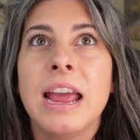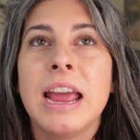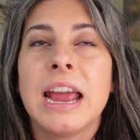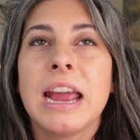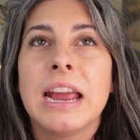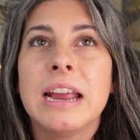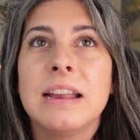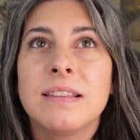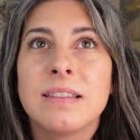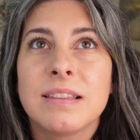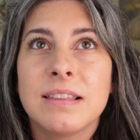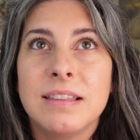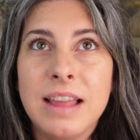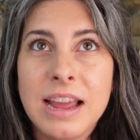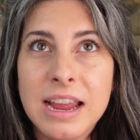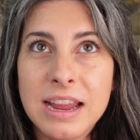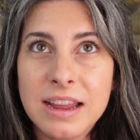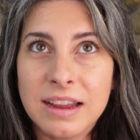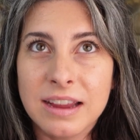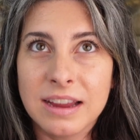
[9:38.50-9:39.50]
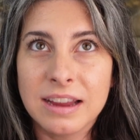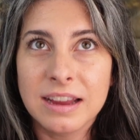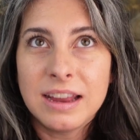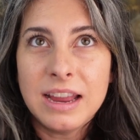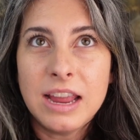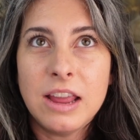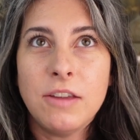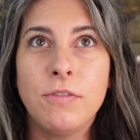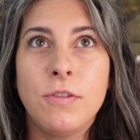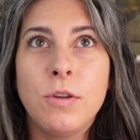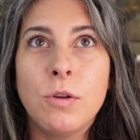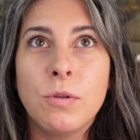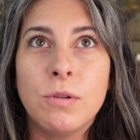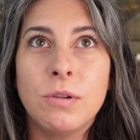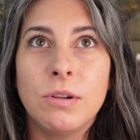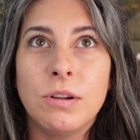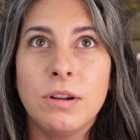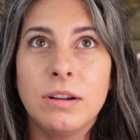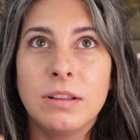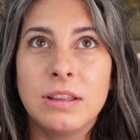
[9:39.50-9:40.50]
It's like if
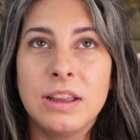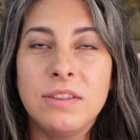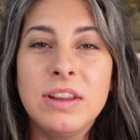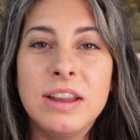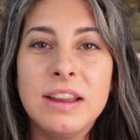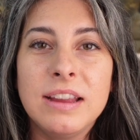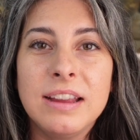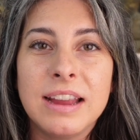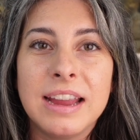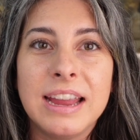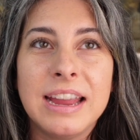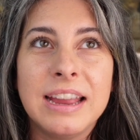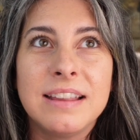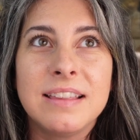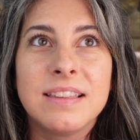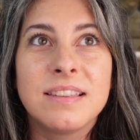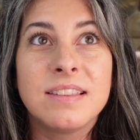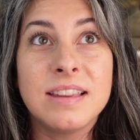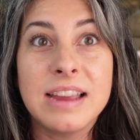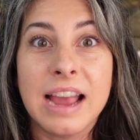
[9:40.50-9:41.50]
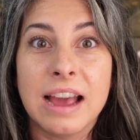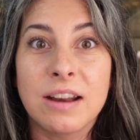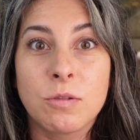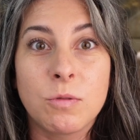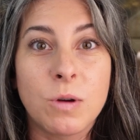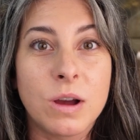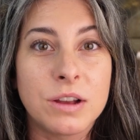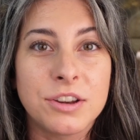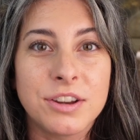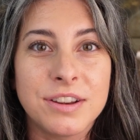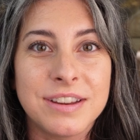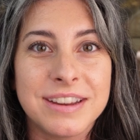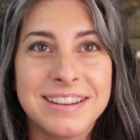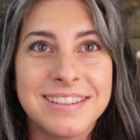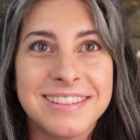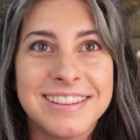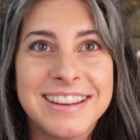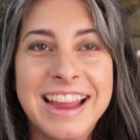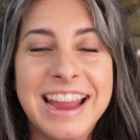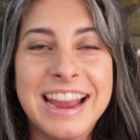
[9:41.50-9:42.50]
you're living in Seattle,
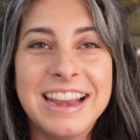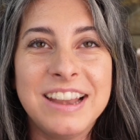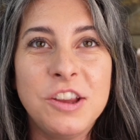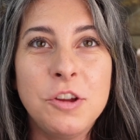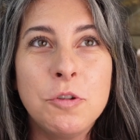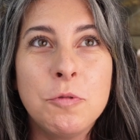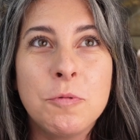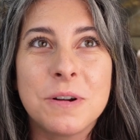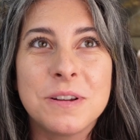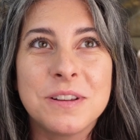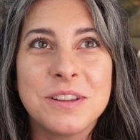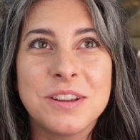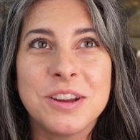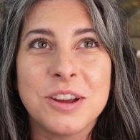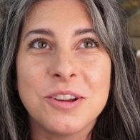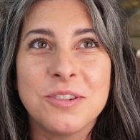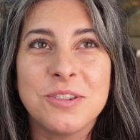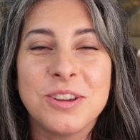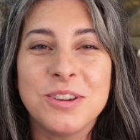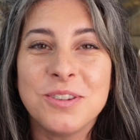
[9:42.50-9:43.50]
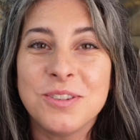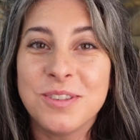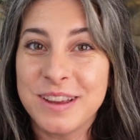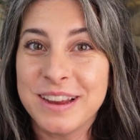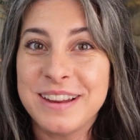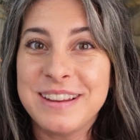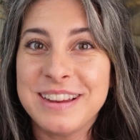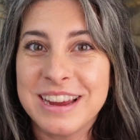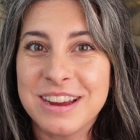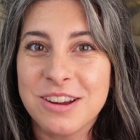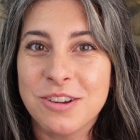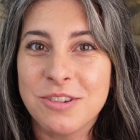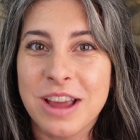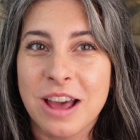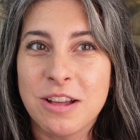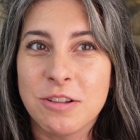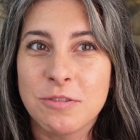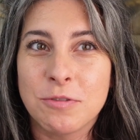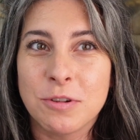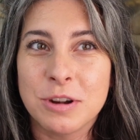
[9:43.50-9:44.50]
Washington, and you want to go to San Diego,
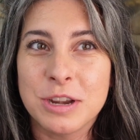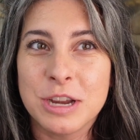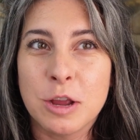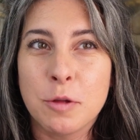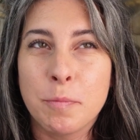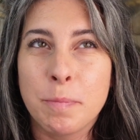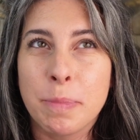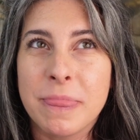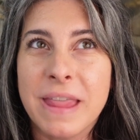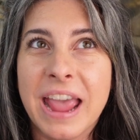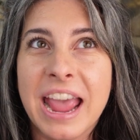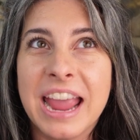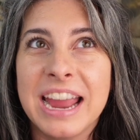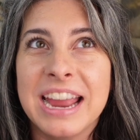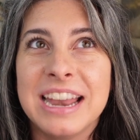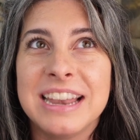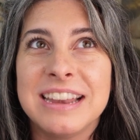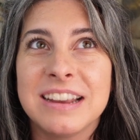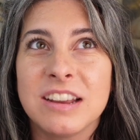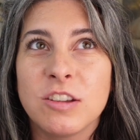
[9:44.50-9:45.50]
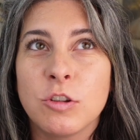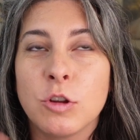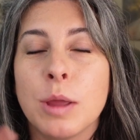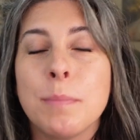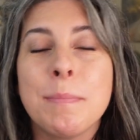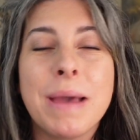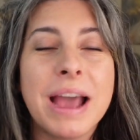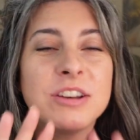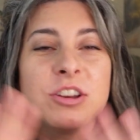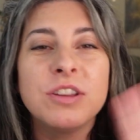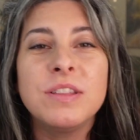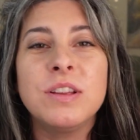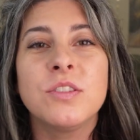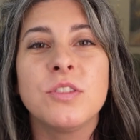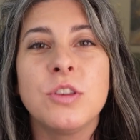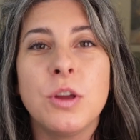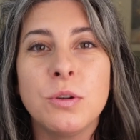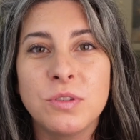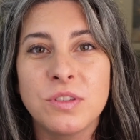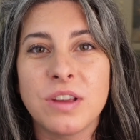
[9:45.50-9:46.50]
California. And imagine
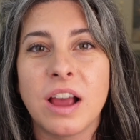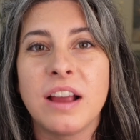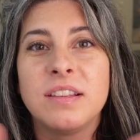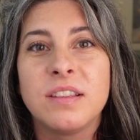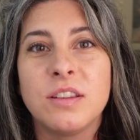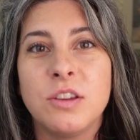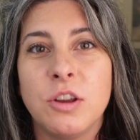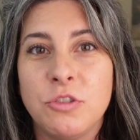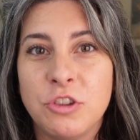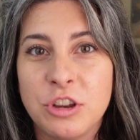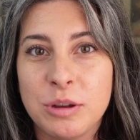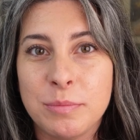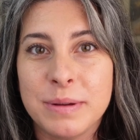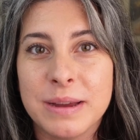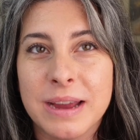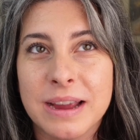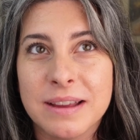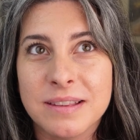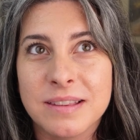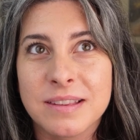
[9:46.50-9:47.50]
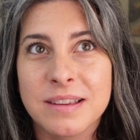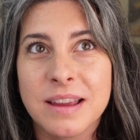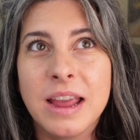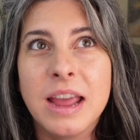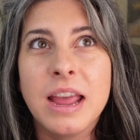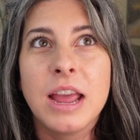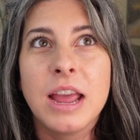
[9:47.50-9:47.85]
there's no signs and no GPS.